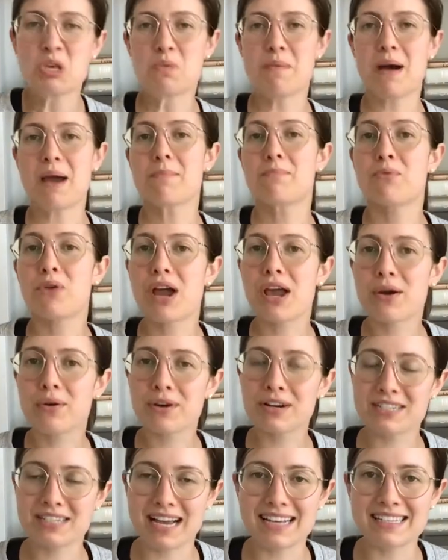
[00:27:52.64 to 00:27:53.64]
you might
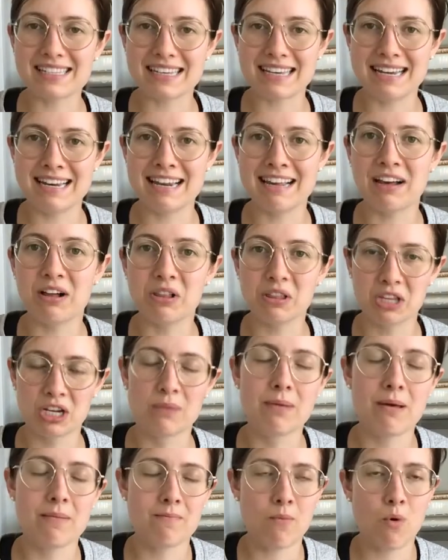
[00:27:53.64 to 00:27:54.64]
prioritize eating a little
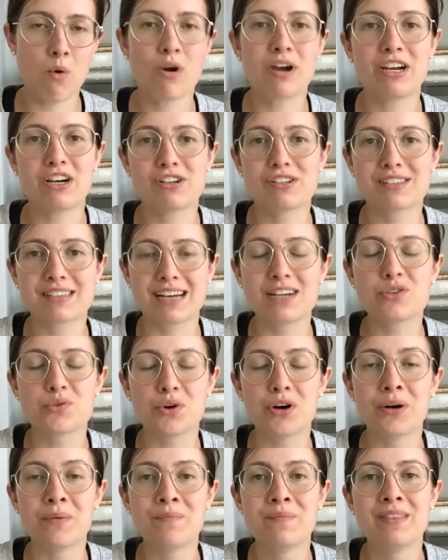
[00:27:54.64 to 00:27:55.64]
bit more in your
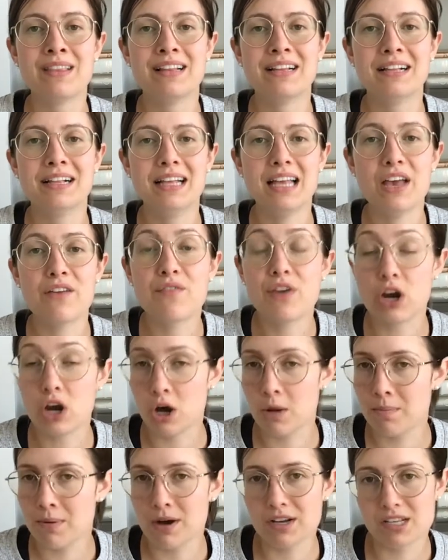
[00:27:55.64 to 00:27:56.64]
schedule, if at
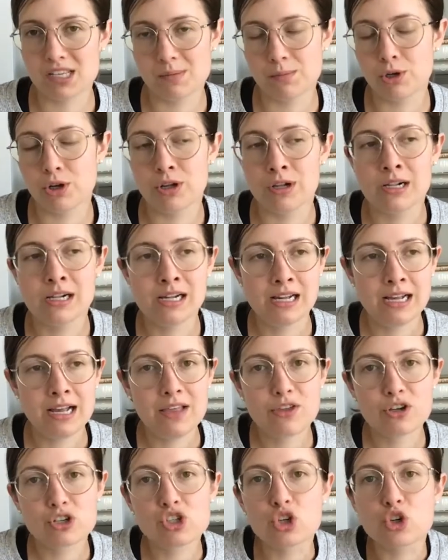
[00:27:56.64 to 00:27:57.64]
all possible.
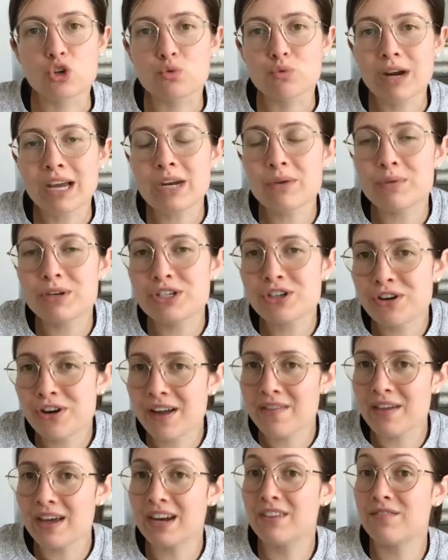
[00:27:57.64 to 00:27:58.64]
There's a great return
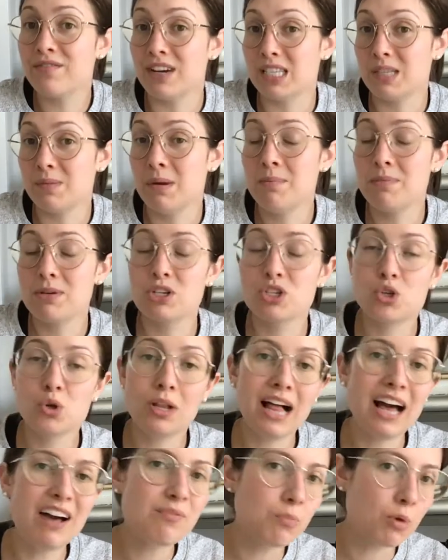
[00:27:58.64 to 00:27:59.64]
on that investment because you'll
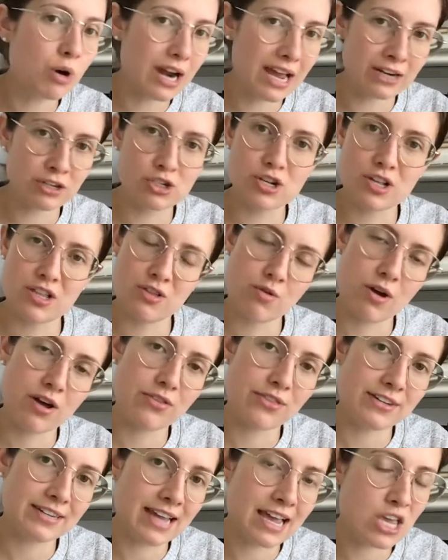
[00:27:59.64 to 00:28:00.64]
have more energy throughout
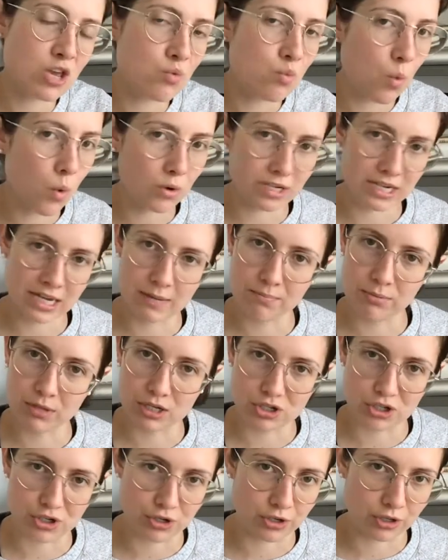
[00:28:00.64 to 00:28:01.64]
the day. You won't hit
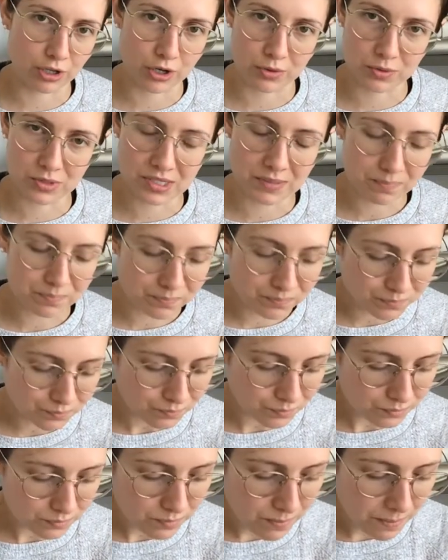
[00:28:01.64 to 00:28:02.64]
blood sugar lows.
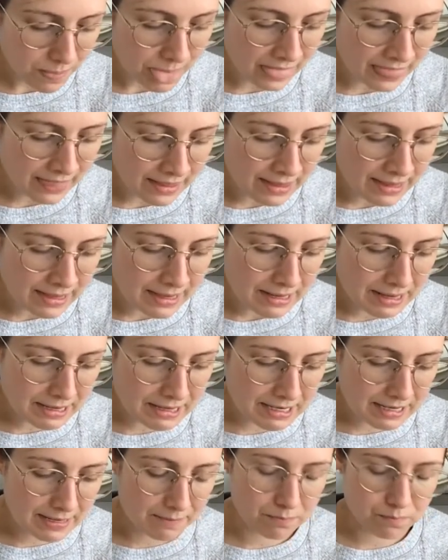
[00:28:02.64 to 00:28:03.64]

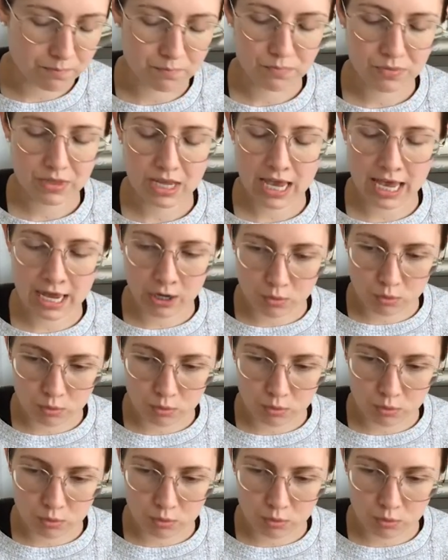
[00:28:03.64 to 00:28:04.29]
Um, and a